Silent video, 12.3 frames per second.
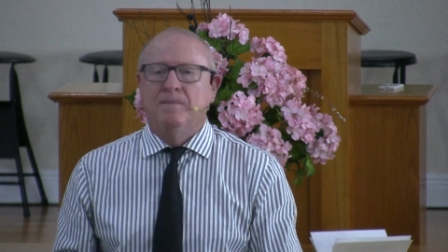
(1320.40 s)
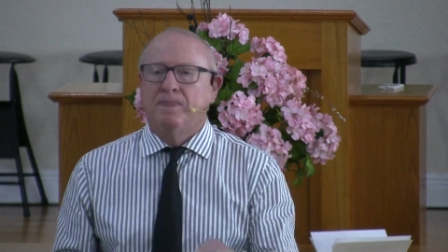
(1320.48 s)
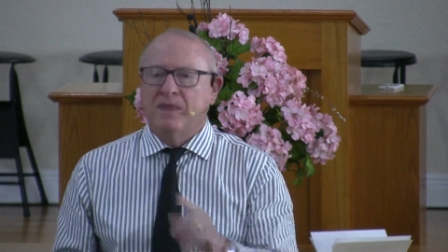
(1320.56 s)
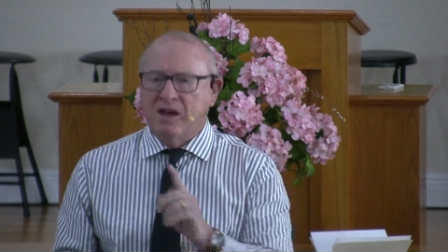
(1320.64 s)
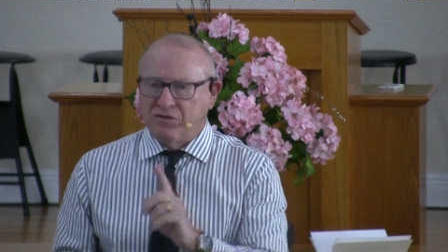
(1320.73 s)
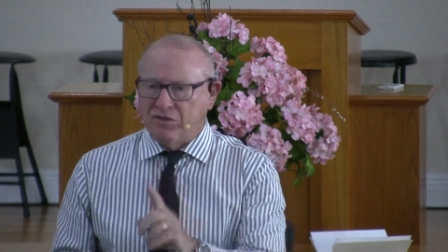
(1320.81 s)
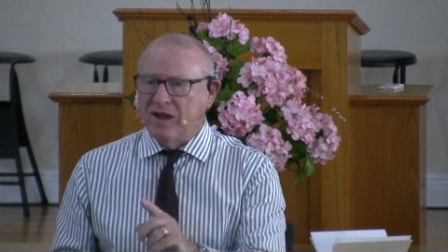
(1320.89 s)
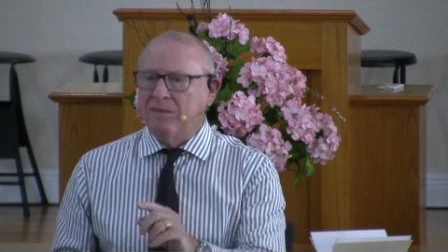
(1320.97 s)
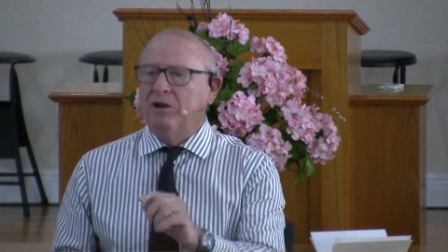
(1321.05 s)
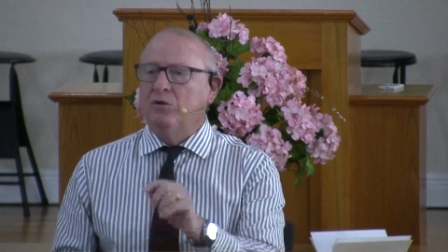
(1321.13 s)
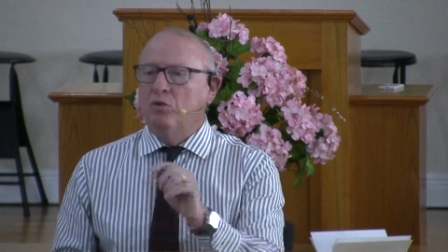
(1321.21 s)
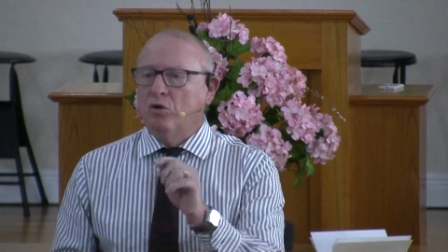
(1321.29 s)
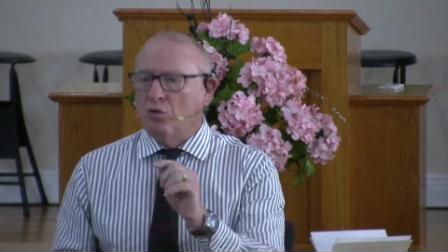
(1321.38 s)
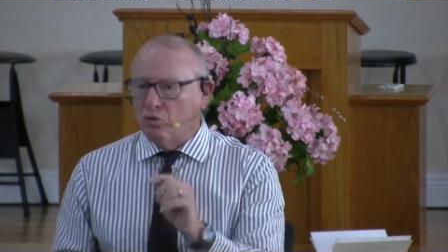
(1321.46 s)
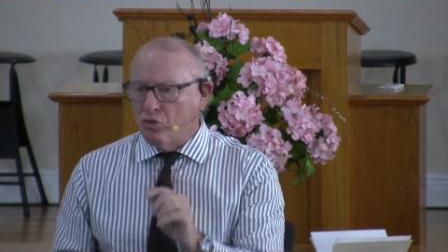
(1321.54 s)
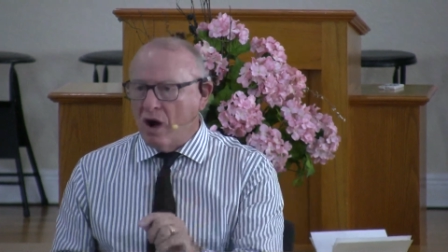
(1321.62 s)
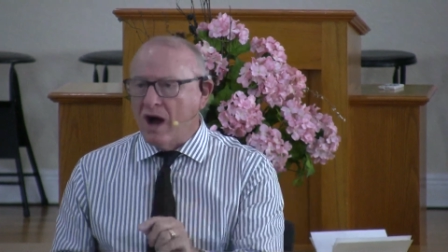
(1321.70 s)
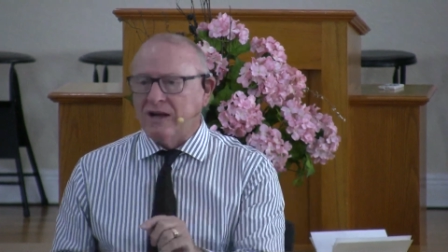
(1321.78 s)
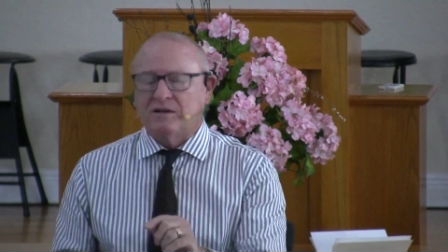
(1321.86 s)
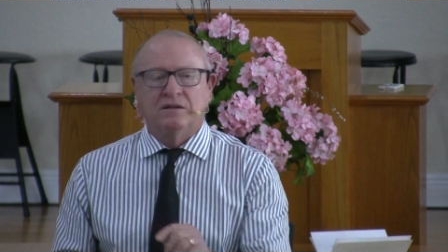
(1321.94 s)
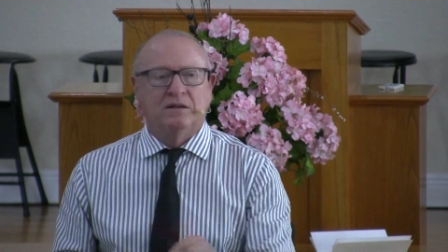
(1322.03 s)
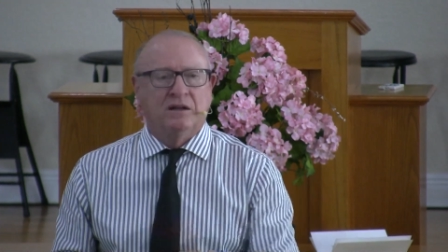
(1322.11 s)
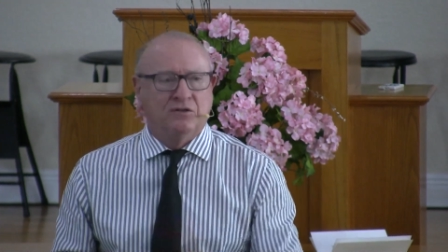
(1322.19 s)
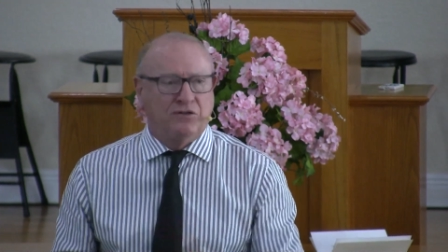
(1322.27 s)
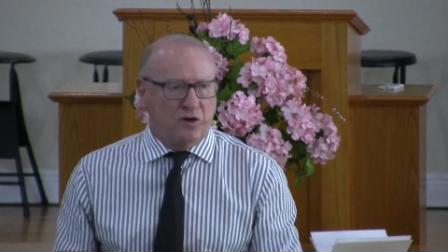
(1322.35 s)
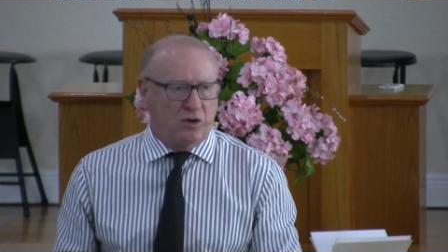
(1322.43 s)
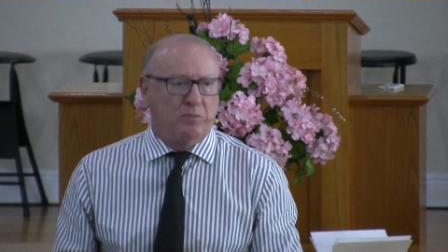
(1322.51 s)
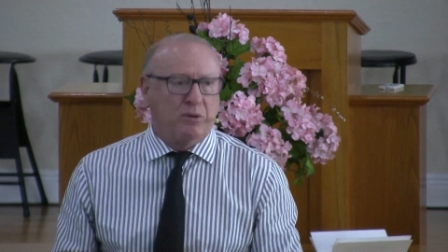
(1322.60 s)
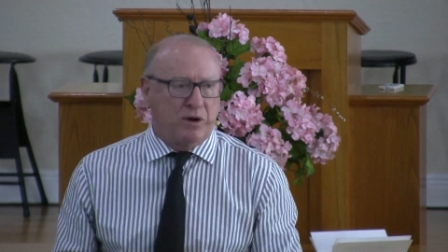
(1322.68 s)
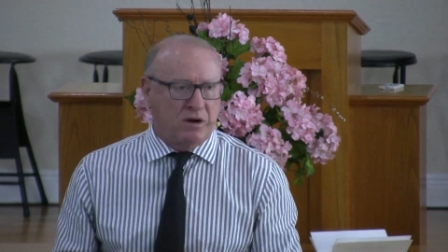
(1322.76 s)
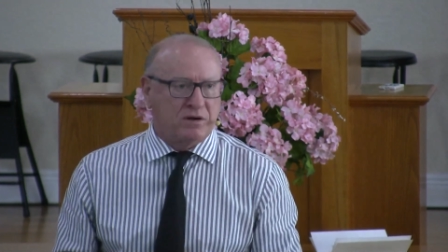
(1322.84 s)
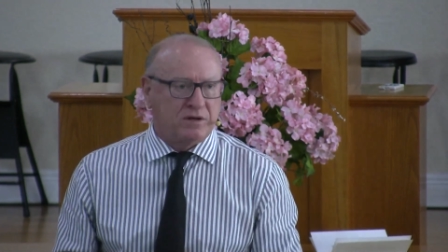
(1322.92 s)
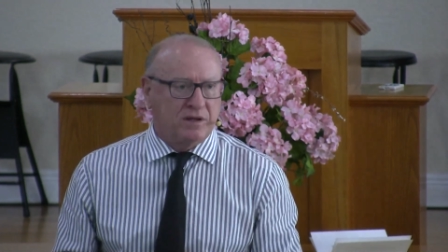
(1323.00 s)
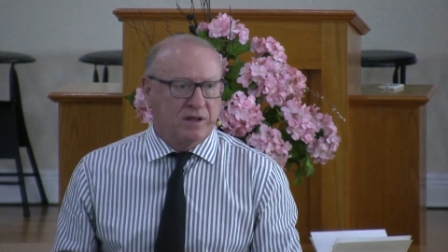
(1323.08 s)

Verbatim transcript: That family will rot and fall apart.